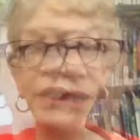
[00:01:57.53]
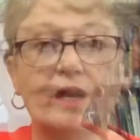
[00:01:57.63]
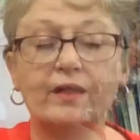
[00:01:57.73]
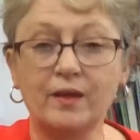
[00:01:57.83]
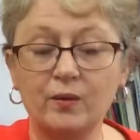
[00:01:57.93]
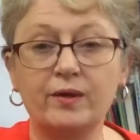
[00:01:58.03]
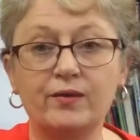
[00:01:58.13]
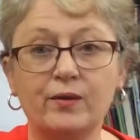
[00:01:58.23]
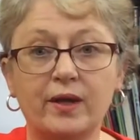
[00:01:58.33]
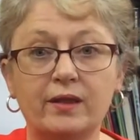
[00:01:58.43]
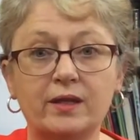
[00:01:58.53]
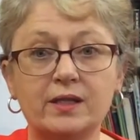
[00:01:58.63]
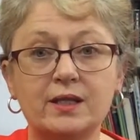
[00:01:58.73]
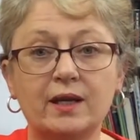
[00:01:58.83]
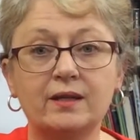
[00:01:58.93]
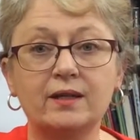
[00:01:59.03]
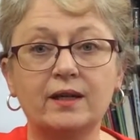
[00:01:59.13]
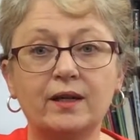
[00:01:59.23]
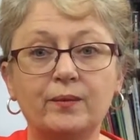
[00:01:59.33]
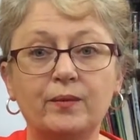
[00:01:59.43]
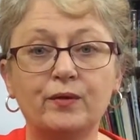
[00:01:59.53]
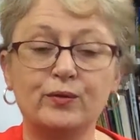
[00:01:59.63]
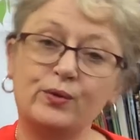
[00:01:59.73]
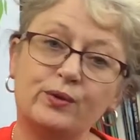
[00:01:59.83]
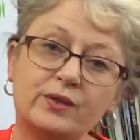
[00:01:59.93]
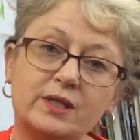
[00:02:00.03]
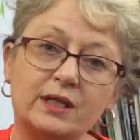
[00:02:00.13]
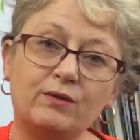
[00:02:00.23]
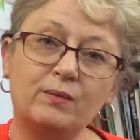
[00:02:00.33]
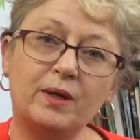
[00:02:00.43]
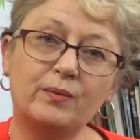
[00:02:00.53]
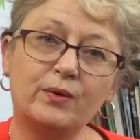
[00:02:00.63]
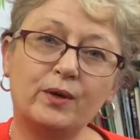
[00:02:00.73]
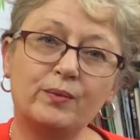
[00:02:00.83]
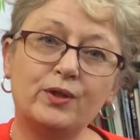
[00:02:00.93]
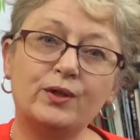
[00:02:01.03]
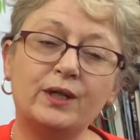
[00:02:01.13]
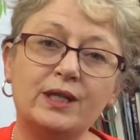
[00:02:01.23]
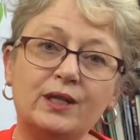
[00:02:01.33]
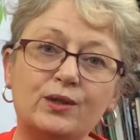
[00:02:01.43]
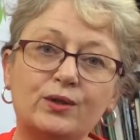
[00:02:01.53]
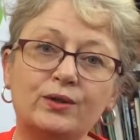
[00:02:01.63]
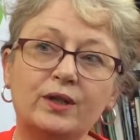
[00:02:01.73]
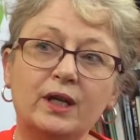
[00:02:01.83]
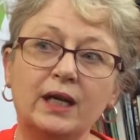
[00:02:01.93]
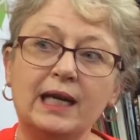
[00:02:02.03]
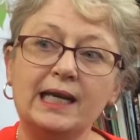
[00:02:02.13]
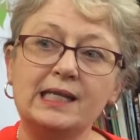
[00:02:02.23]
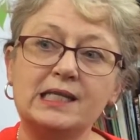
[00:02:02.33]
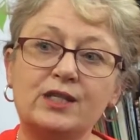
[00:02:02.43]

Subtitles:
I think one of the great things that Melville Talks is giving people the opportunity to do is